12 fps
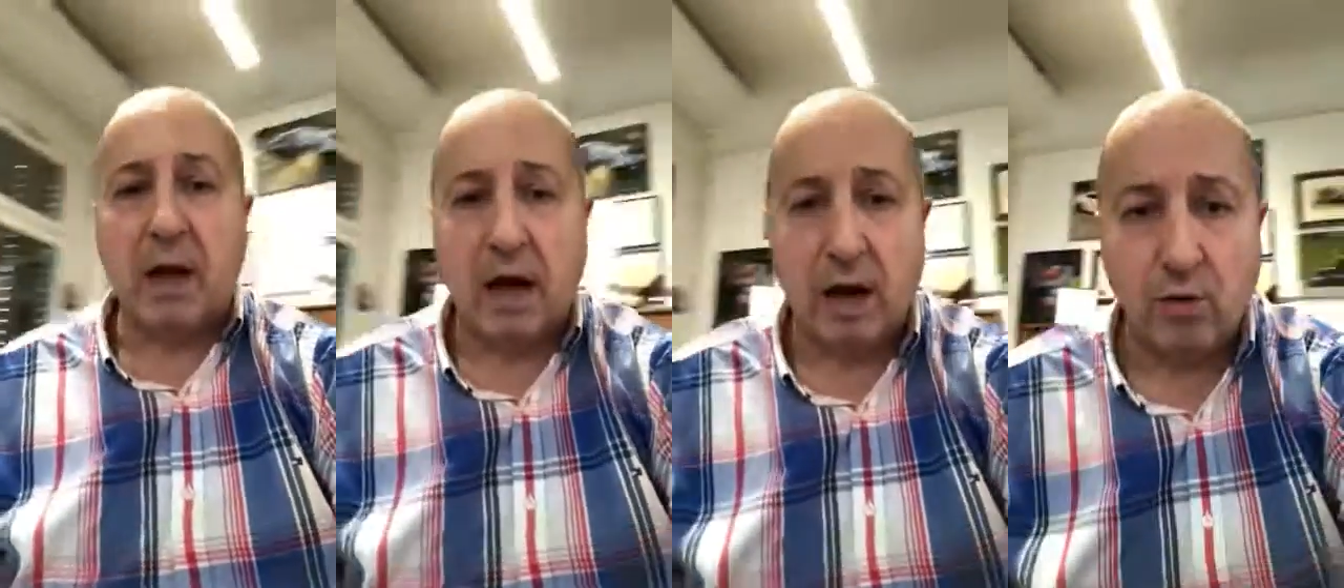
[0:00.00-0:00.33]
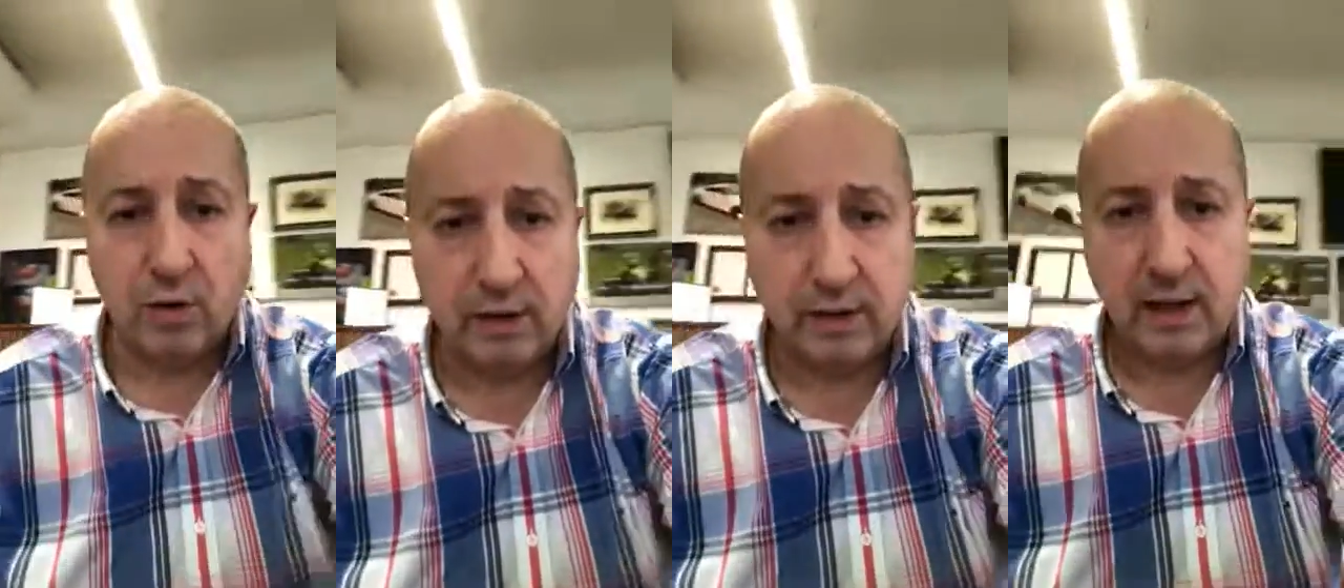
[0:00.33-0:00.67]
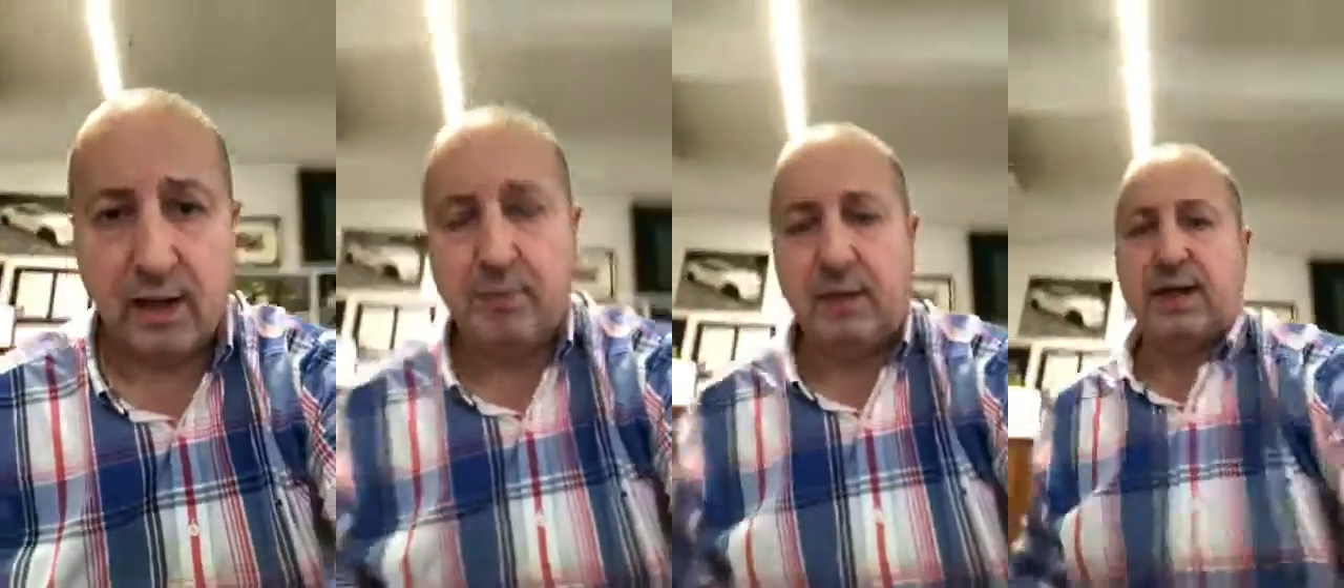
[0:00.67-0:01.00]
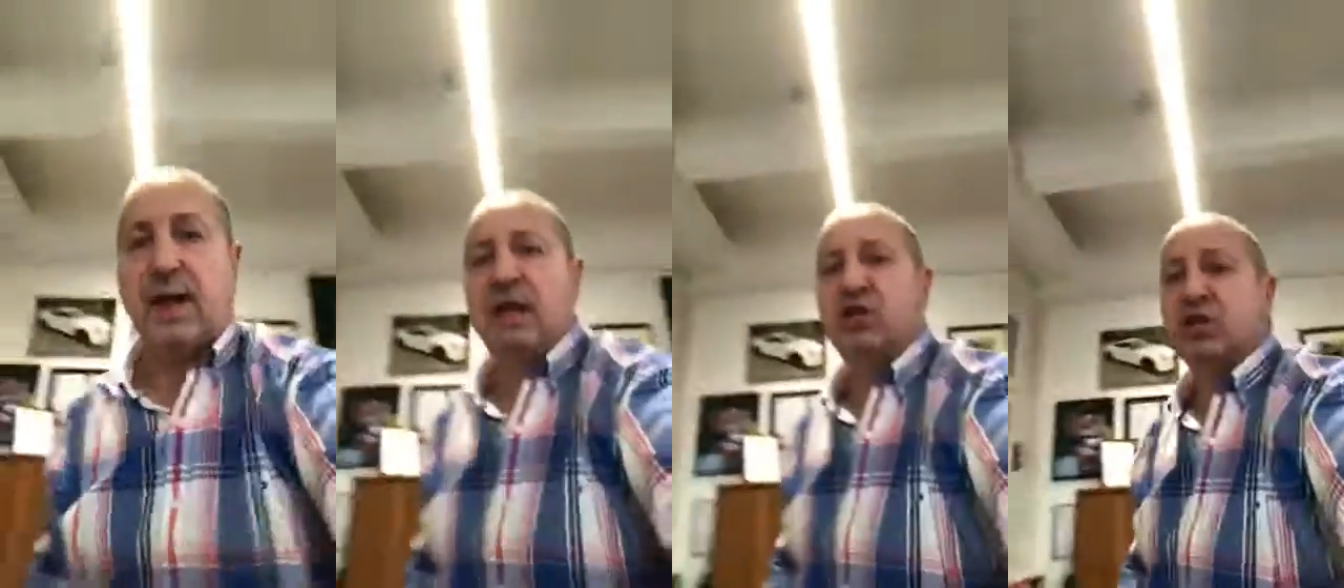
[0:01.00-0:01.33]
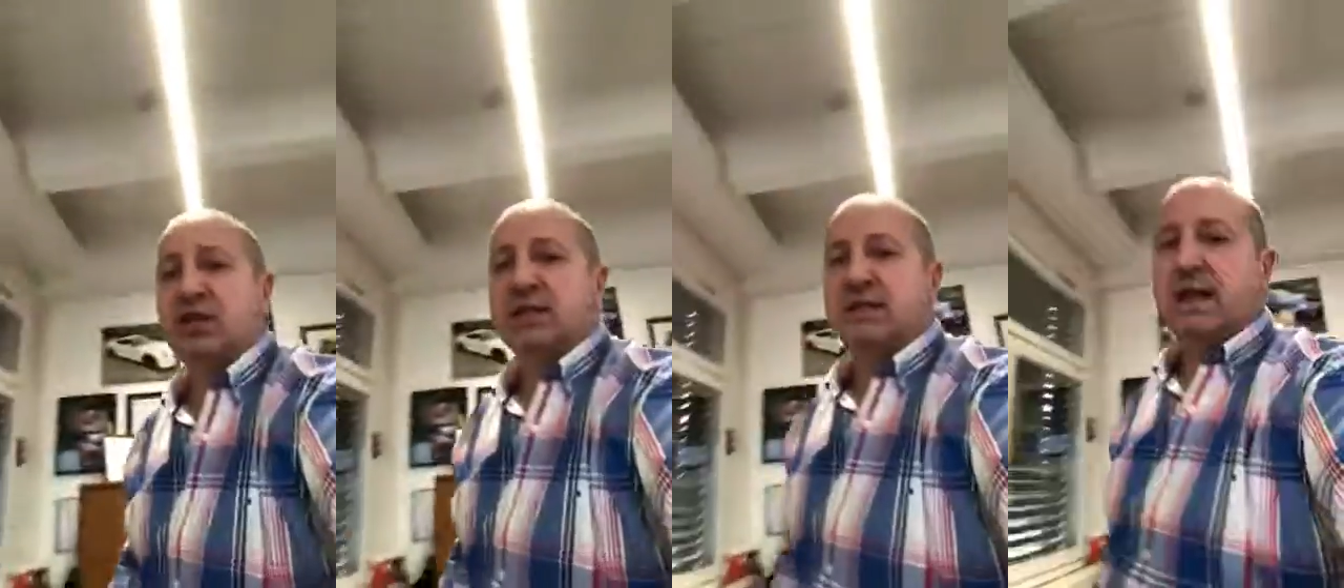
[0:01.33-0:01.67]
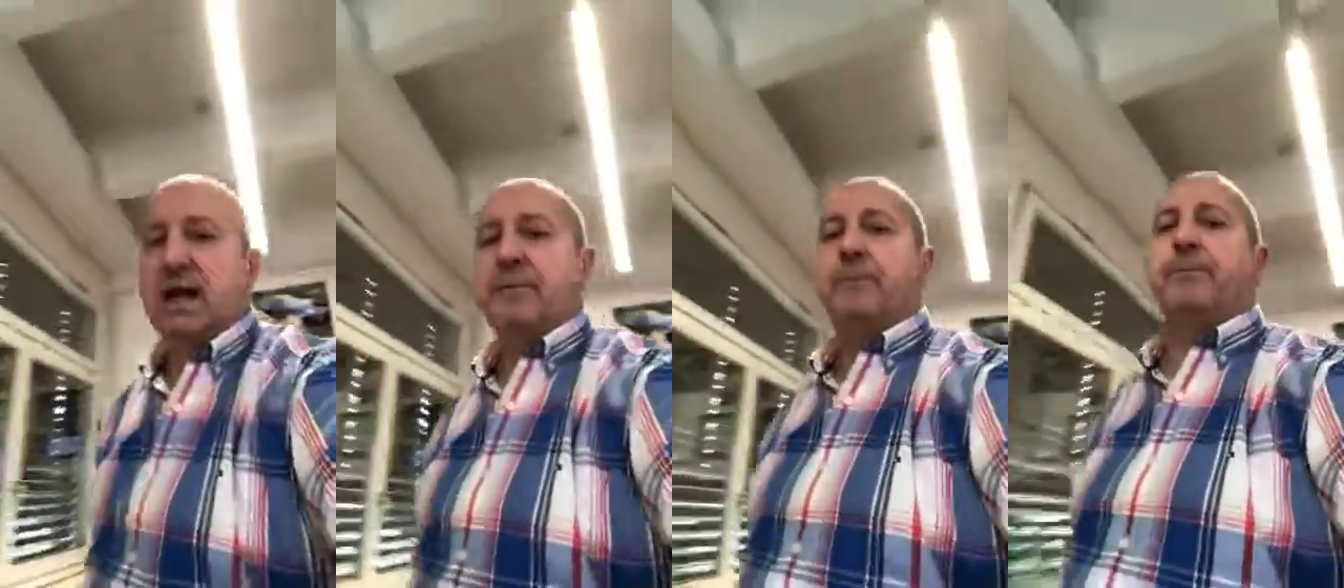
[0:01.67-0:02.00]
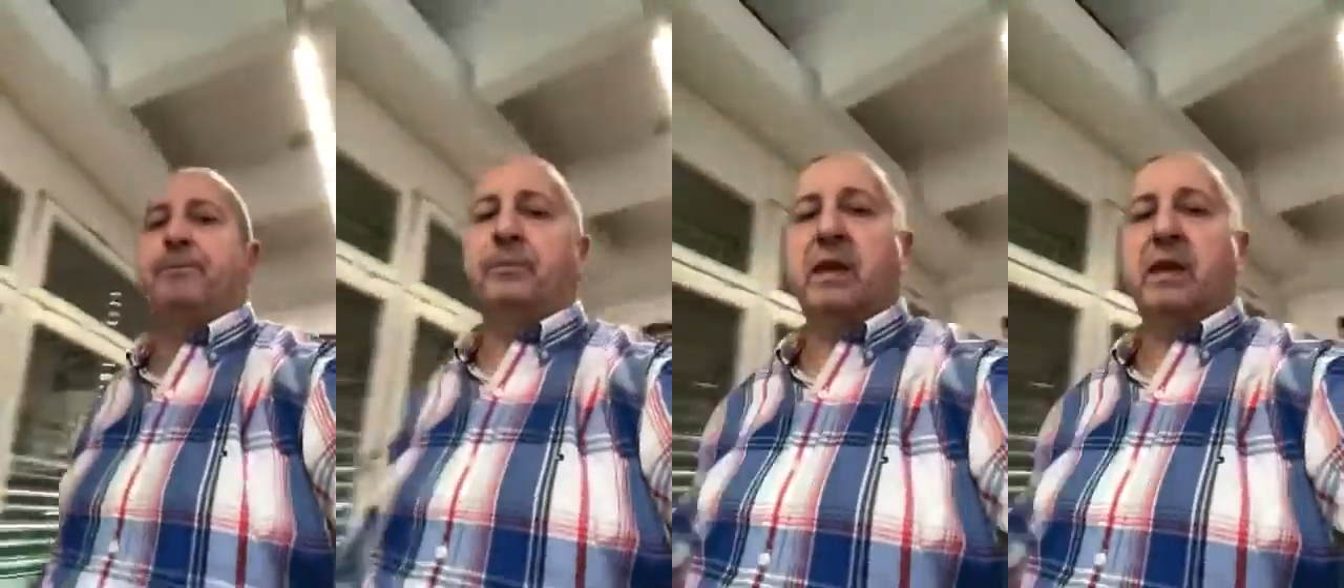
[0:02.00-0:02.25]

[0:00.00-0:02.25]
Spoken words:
how the application is done.